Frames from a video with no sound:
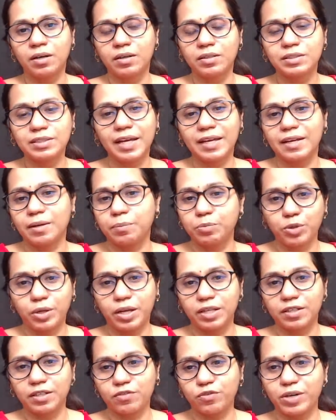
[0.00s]
tie up
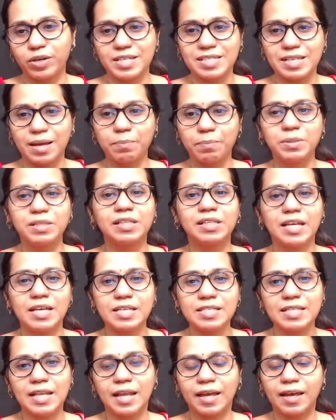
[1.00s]
together. For example,
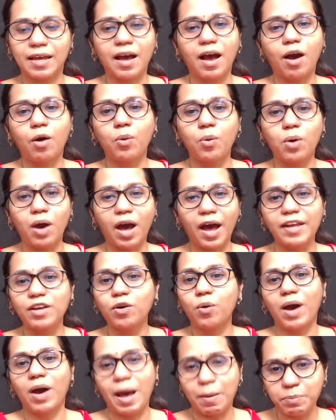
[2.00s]
things like how
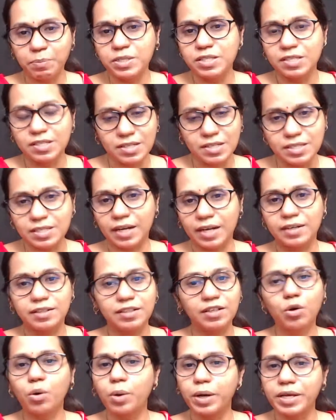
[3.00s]
I/O happens inside
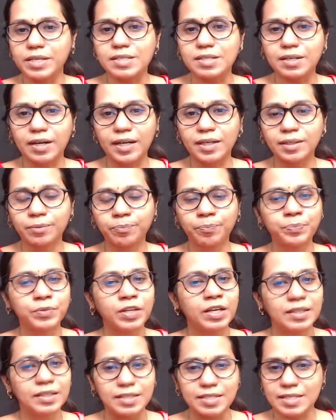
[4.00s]
the OS, right?
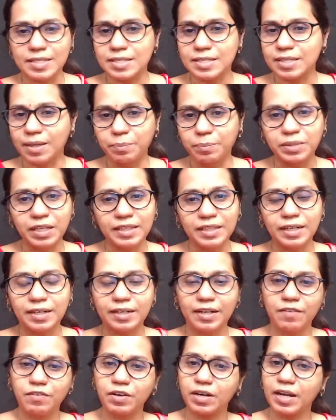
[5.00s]
This is something that
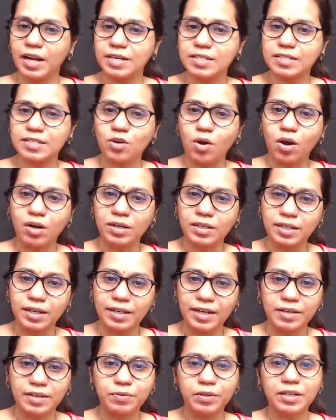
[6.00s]
never gets taught in a
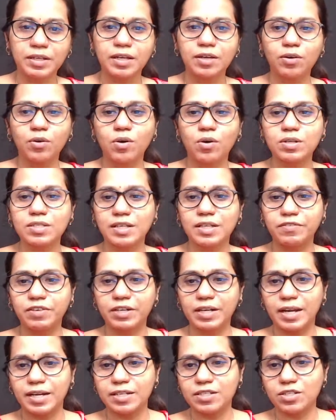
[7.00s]
networking course, never
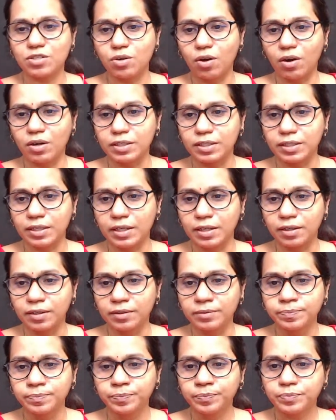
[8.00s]
gets taught in a
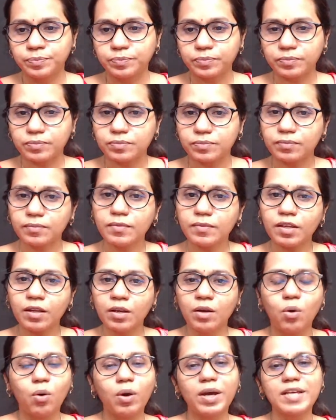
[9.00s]

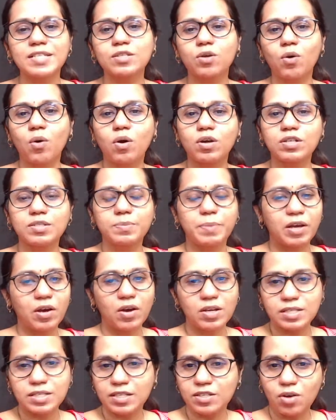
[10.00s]
OS course,
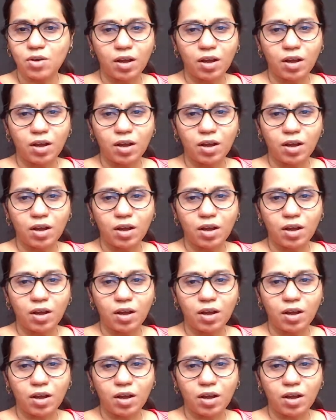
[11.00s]
because it's